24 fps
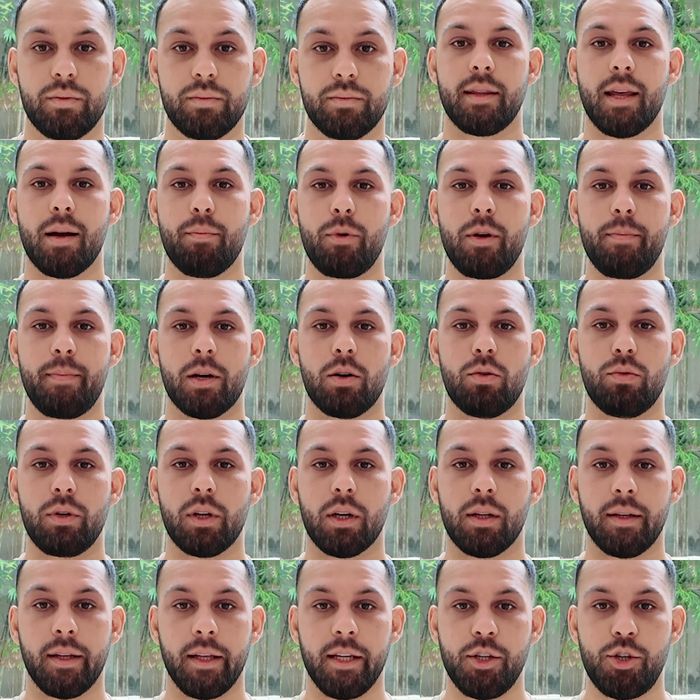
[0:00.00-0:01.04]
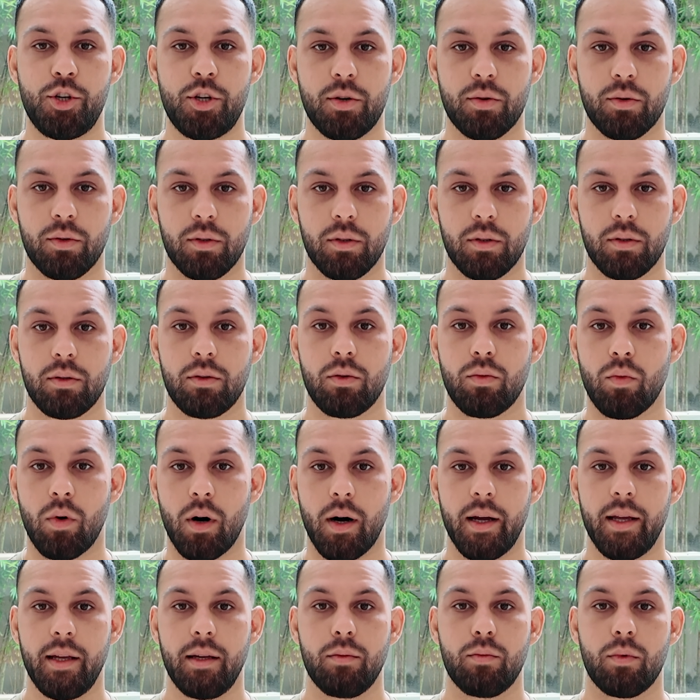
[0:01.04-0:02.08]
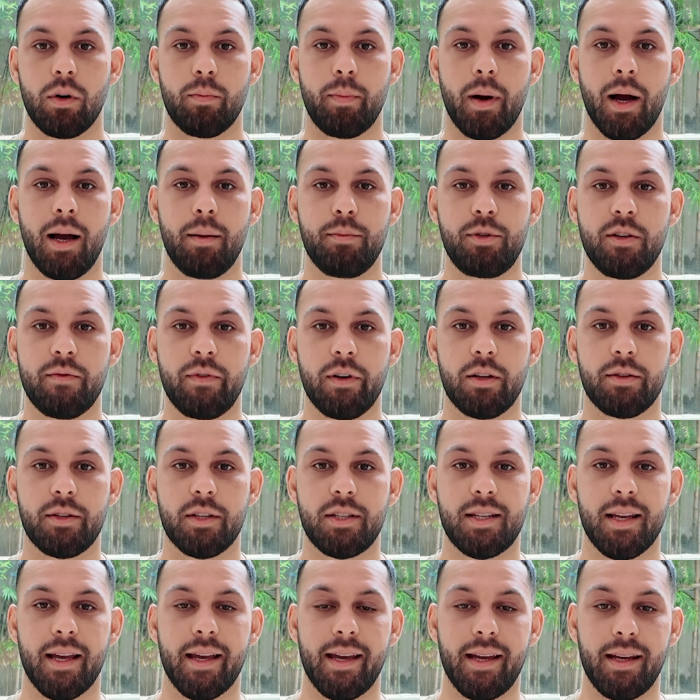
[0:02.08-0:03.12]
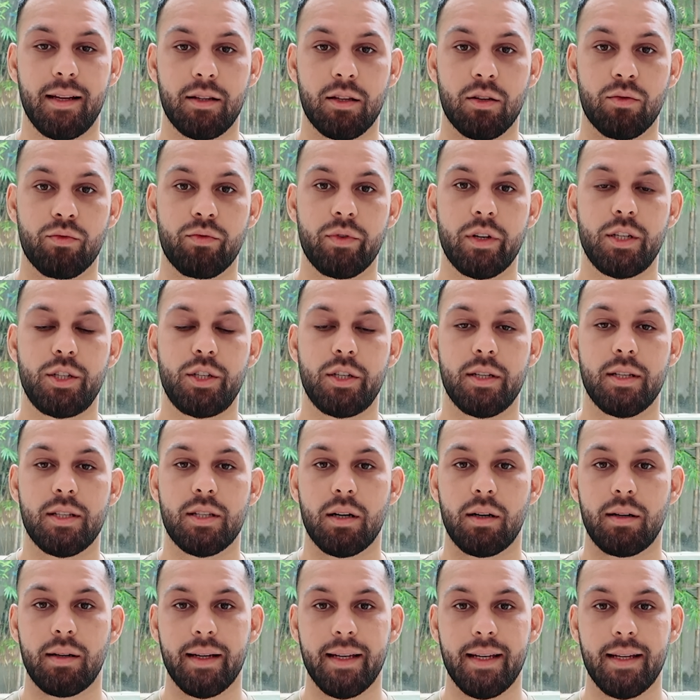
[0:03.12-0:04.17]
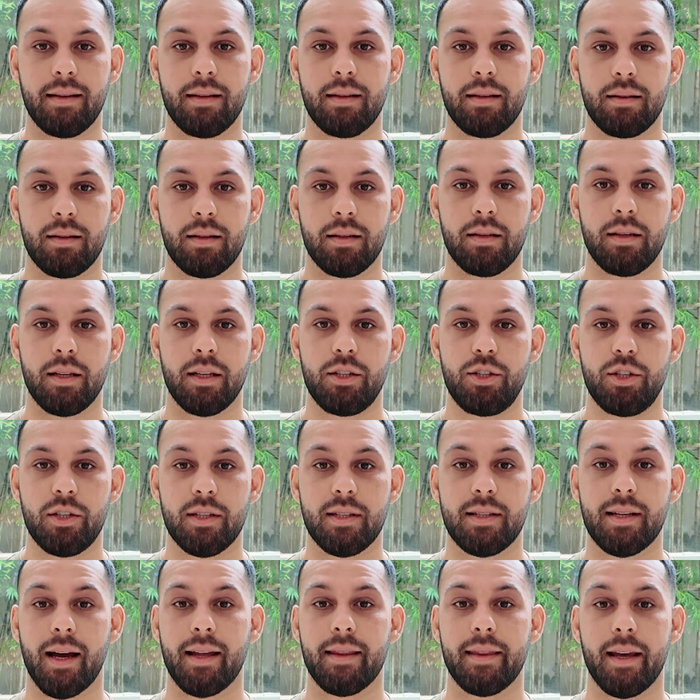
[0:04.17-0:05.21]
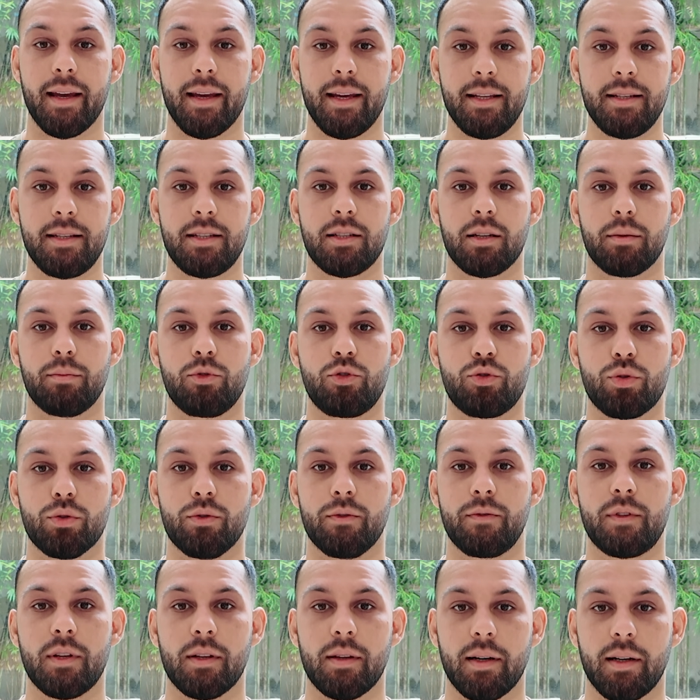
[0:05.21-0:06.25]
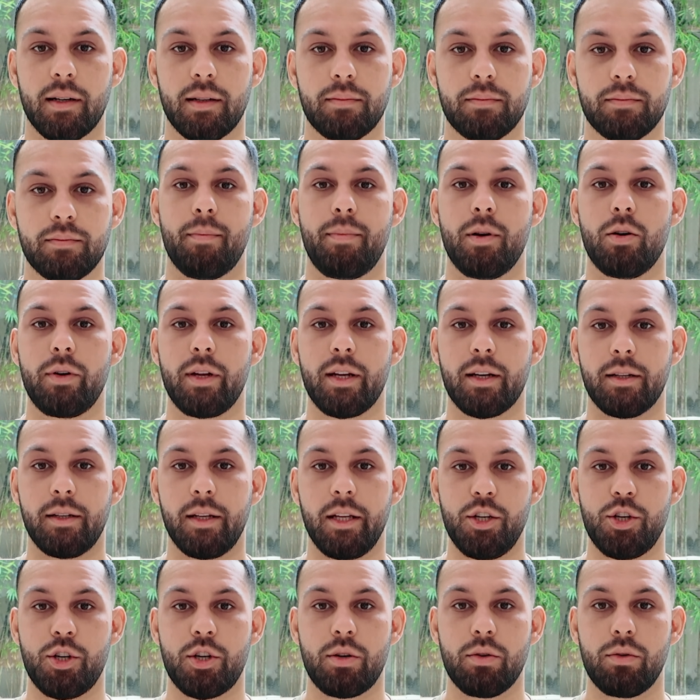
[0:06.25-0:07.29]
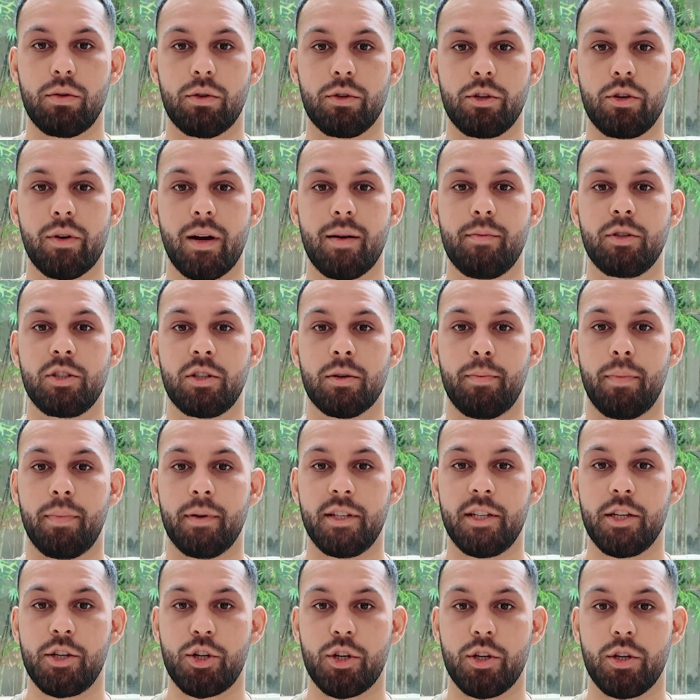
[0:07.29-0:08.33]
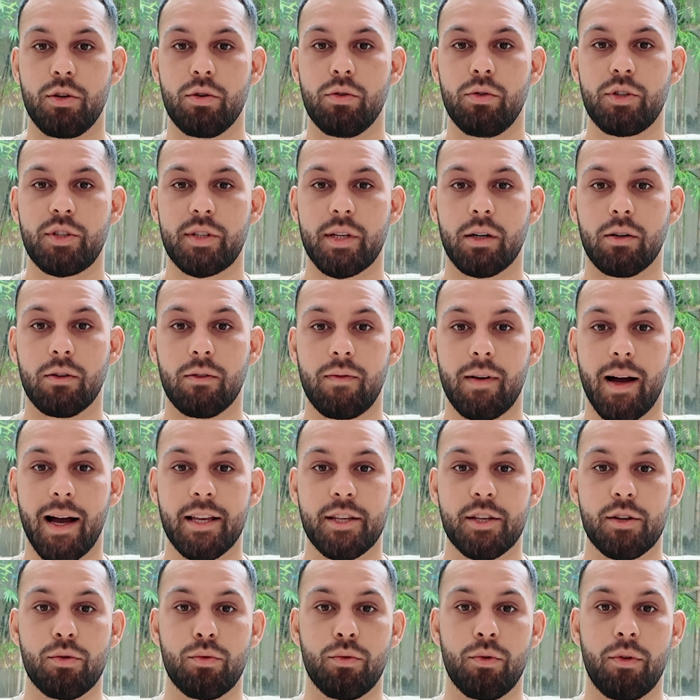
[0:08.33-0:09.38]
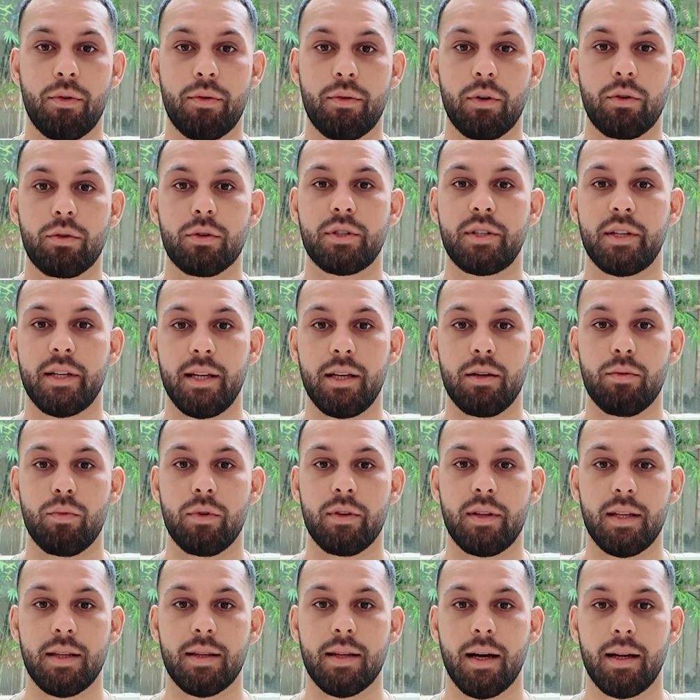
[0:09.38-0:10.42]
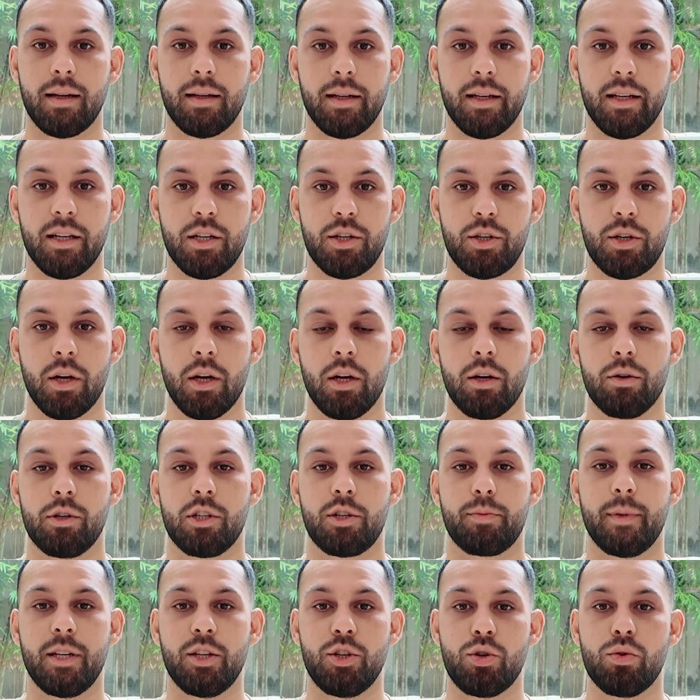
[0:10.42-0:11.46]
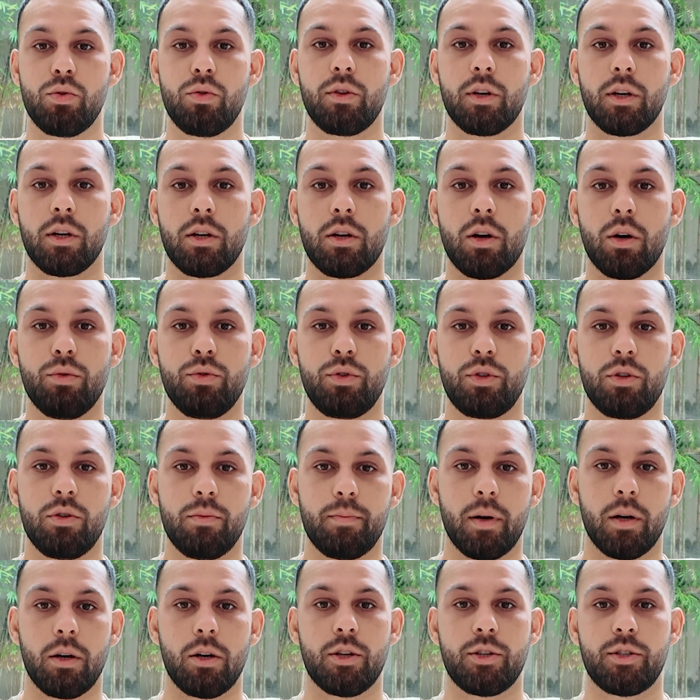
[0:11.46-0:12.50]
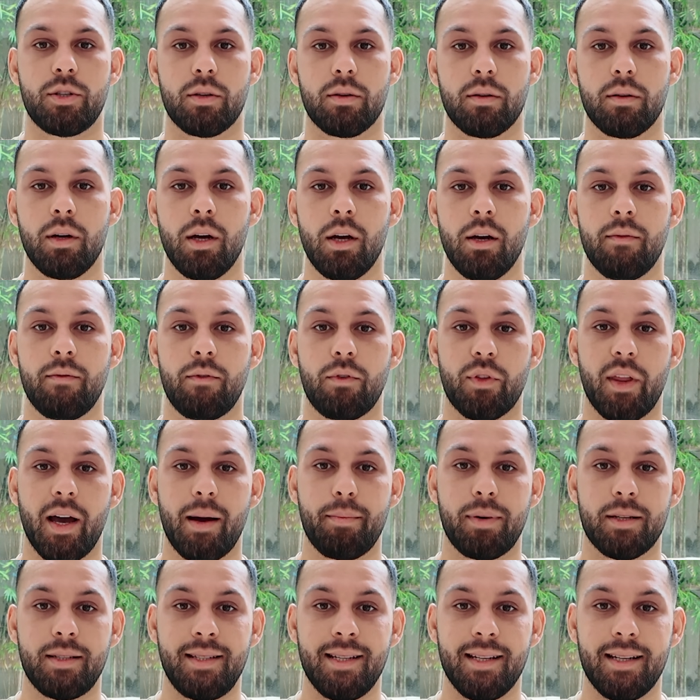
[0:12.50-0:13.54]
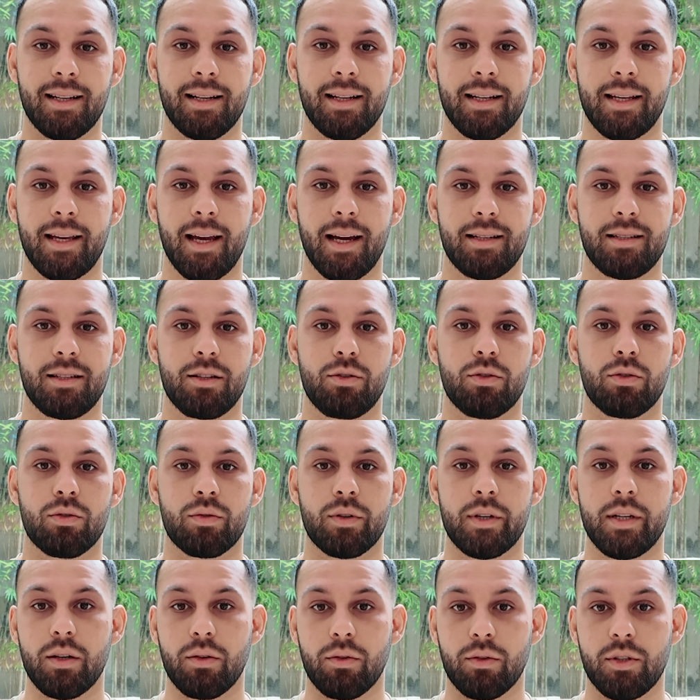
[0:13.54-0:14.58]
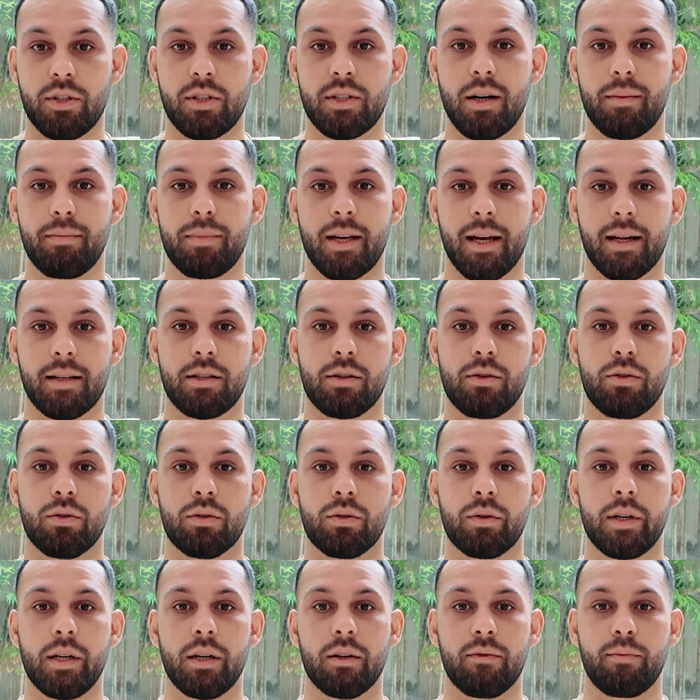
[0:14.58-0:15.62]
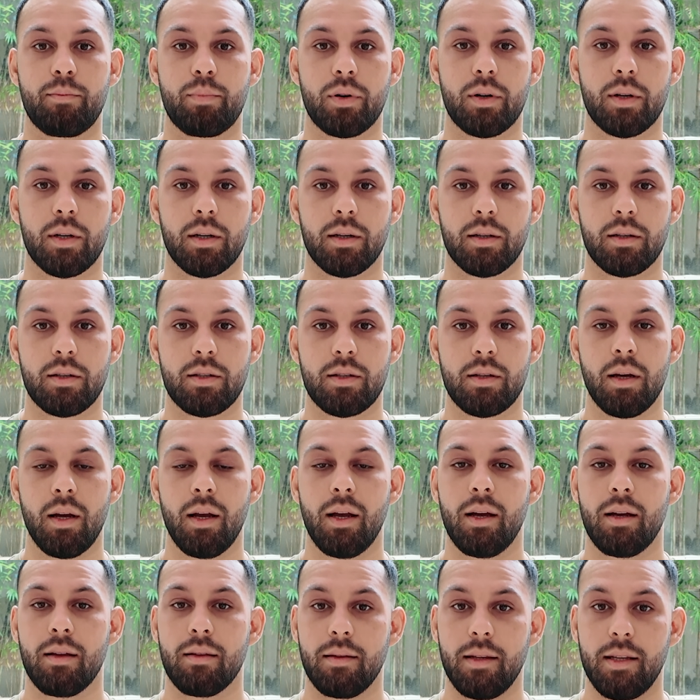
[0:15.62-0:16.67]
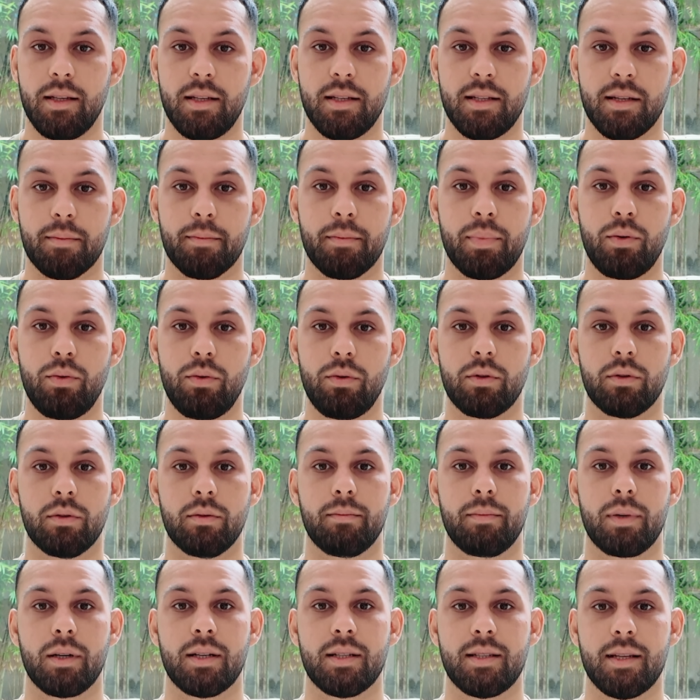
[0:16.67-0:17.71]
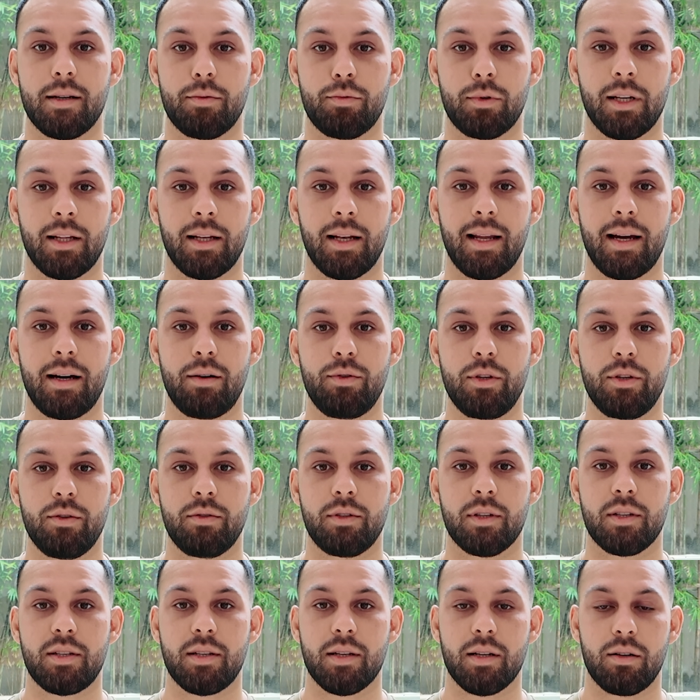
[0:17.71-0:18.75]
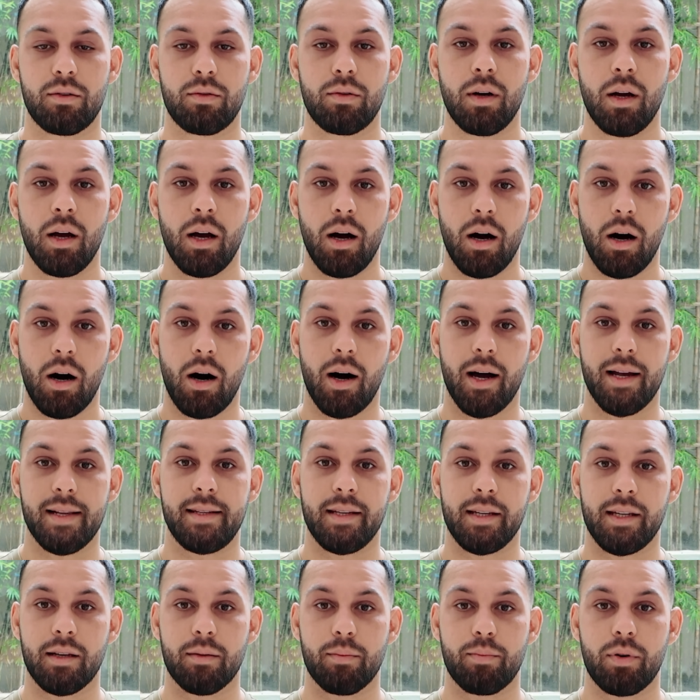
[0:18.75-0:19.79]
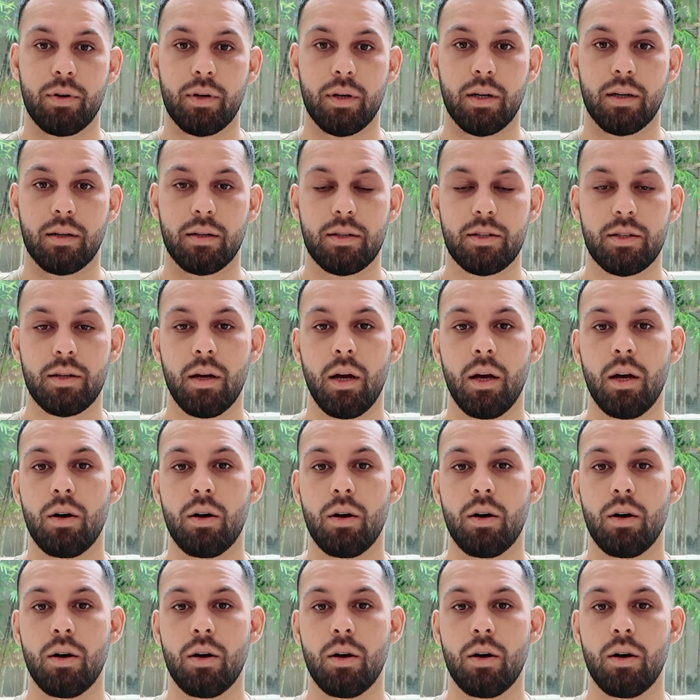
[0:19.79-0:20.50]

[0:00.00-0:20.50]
Then we build a niche store. Why? Well, perhaps you've heard the saying, the riches are in the niches, and there is some truth to that. By building a niche store, you're able to position yourself as an authority within that niche, which means you're the go-to person for that particular category or subcategory of products. This is important because it will allow you to sell high-ticket products.